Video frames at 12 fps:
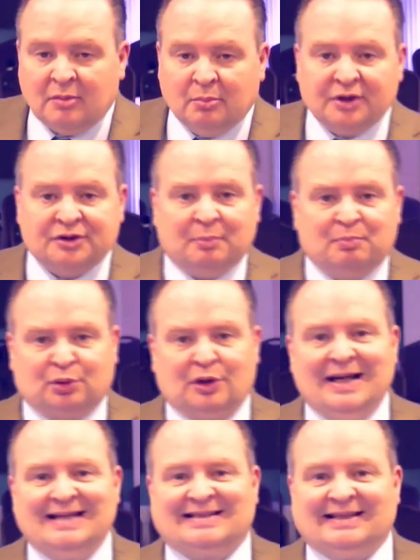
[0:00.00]
but the
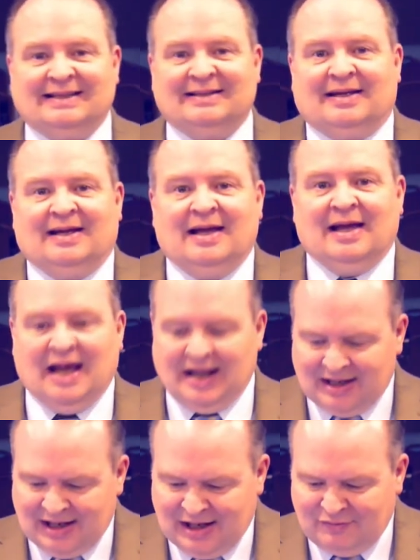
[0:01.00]
present
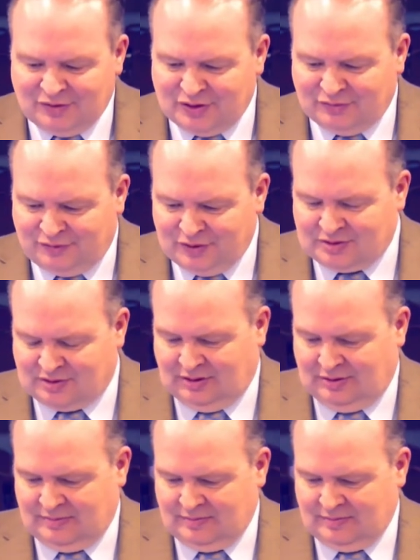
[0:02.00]
and even the future.